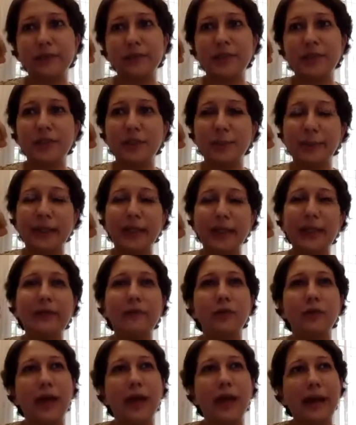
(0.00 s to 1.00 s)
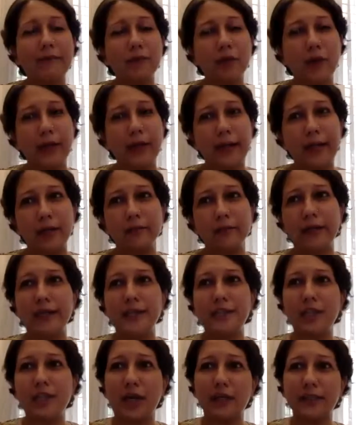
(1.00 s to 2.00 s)
Which typically would have your head of
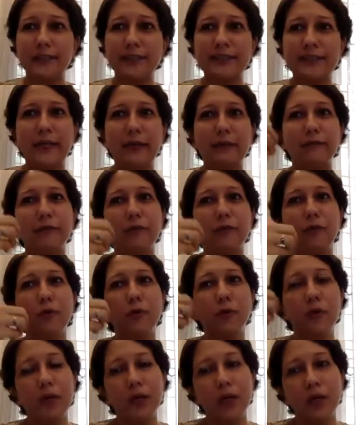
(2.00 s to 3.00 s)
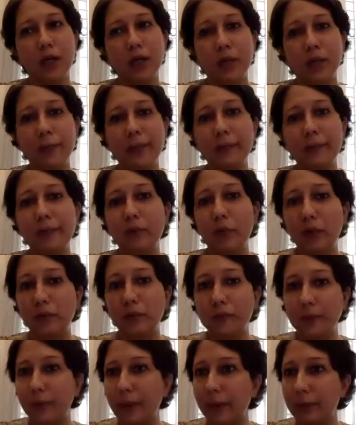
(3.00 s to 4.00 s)
HR, CFO, or maybe one
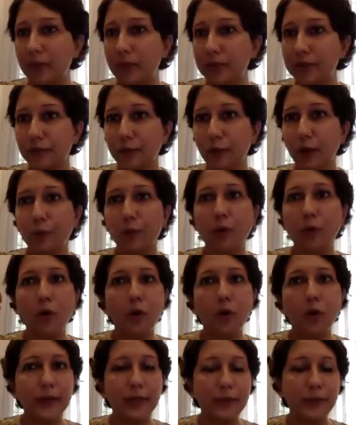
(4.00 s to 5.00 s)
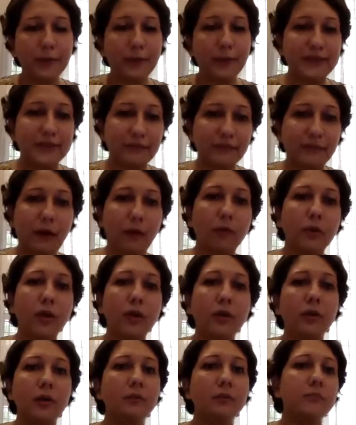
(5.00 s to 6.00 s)
of the members of your board, and you as a
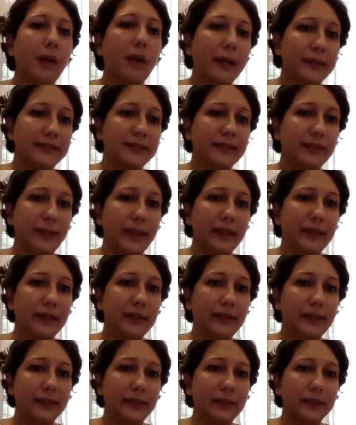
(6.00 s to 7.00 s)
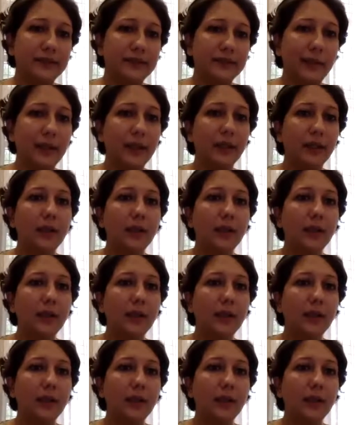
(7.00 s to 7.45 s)
founder participate in it as well.